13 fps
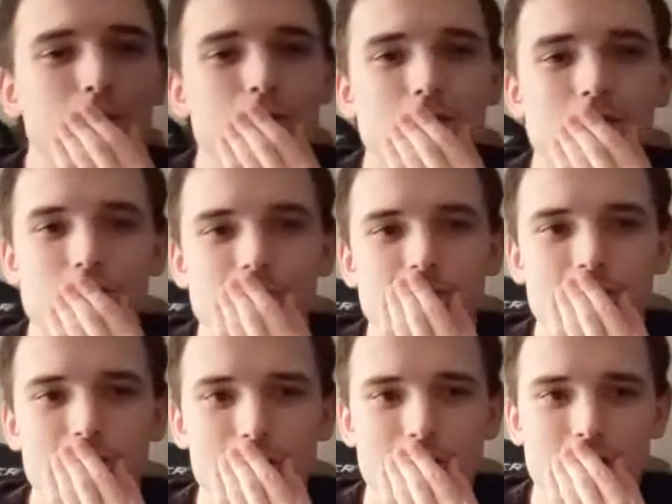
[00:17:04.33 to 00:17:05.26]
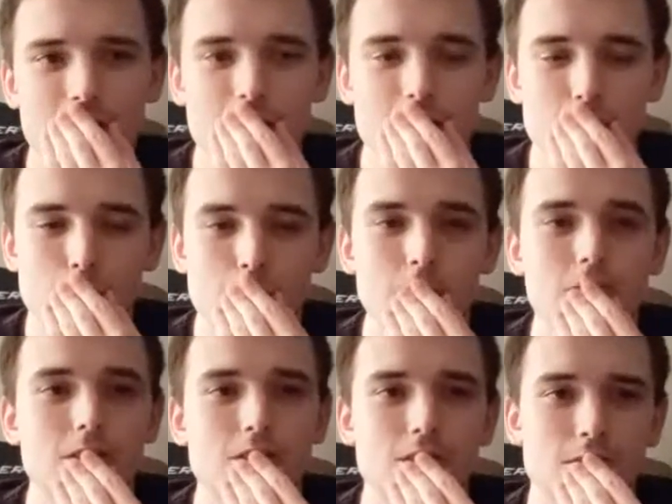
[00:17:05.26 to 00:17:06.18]
thought it was entertaining
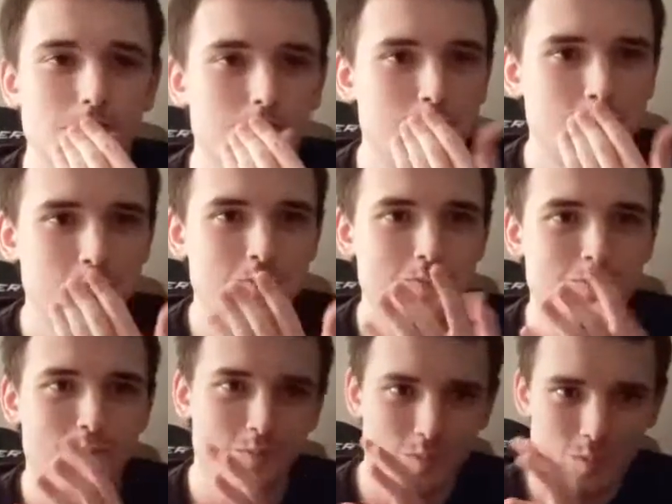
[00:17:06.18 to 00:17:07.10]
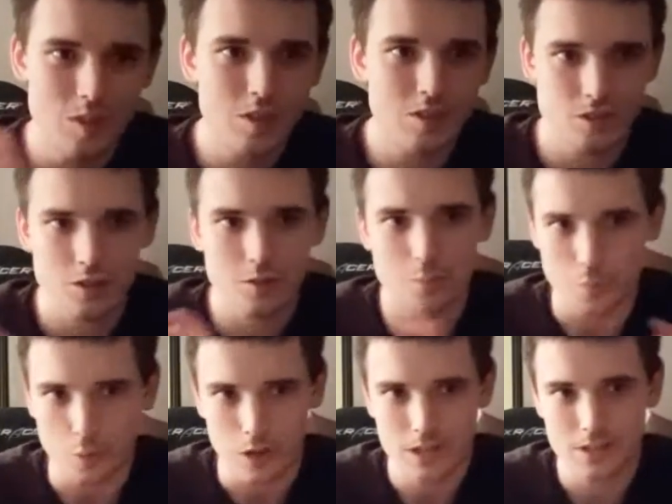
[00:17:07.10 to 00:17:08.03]
overall. Just certain
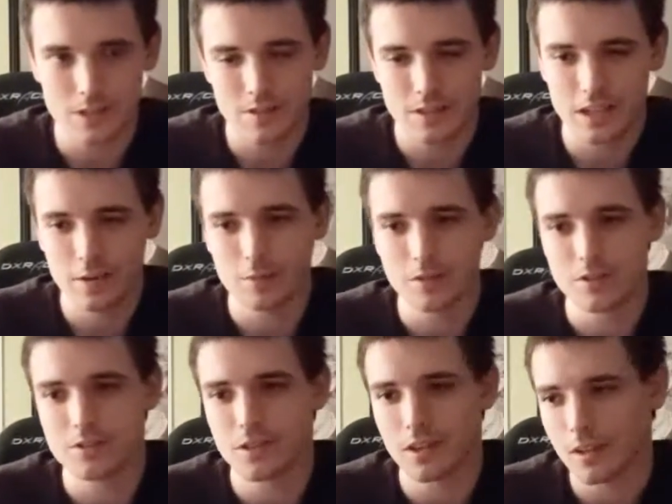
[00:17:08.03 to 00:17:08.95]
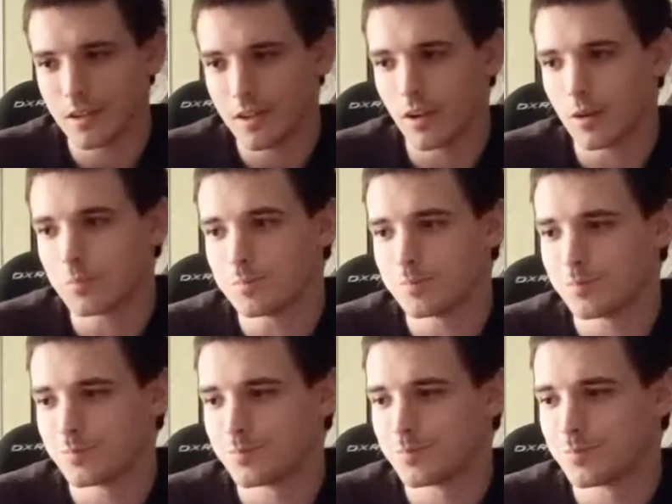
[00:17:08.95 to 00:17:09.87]
points here and there were just like
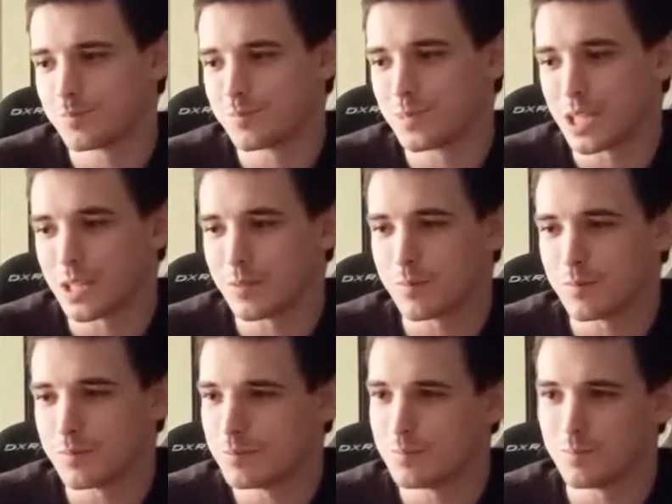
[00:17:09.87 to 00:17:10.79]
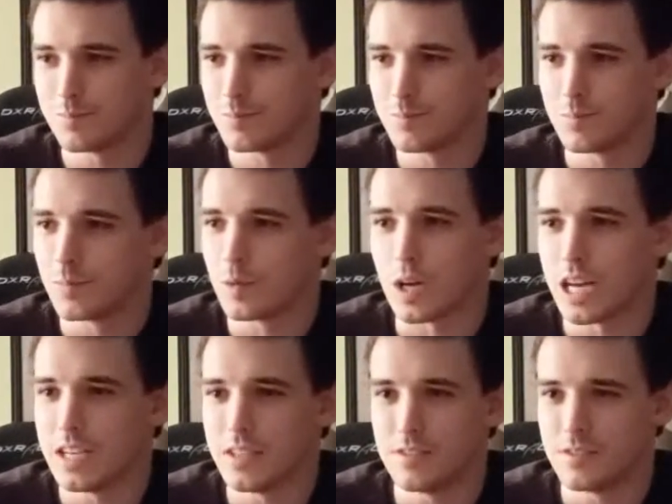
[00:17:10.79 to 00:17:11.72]
like
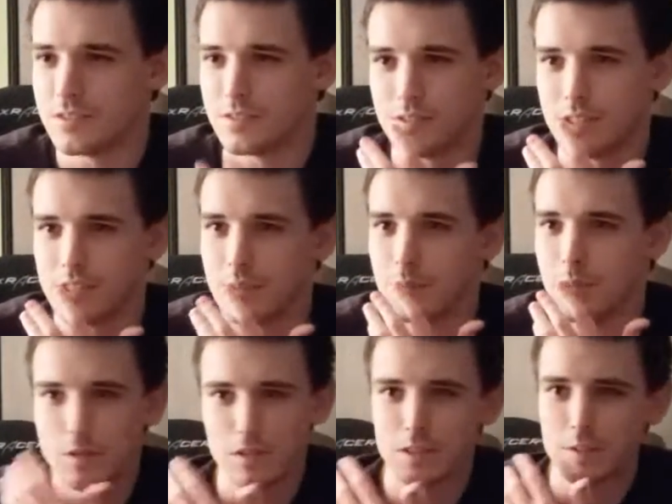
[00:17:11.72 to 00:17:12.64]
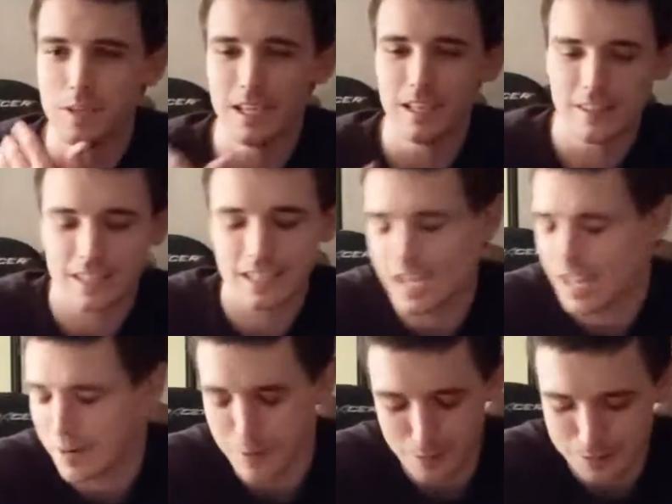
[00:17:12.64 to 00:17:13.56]
why is this amusing to me? Like
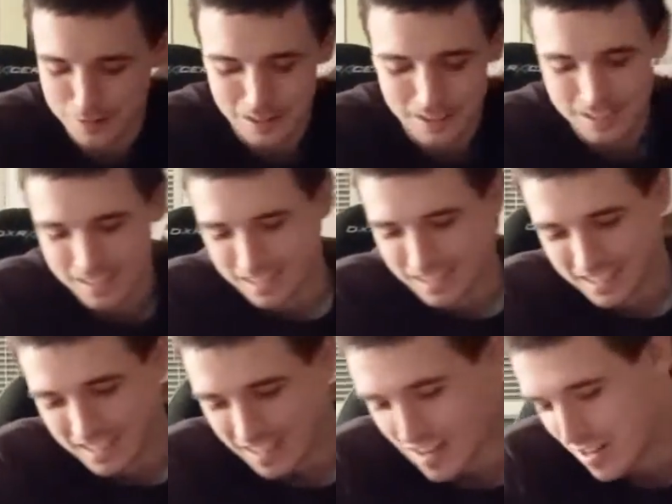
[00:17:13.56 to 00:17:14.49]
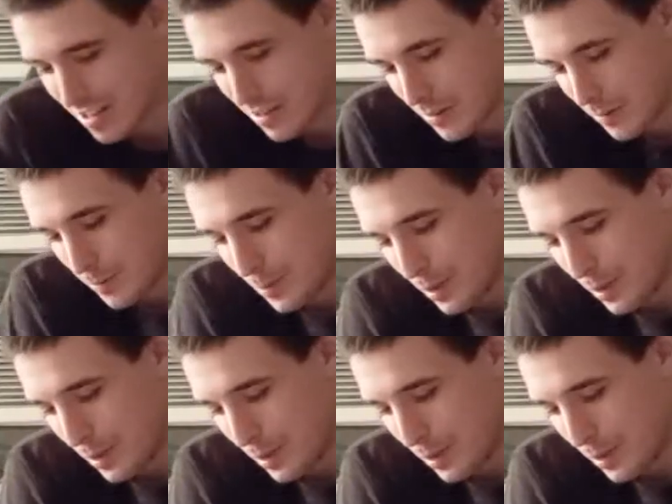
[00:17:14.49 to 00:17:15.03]
I don't know.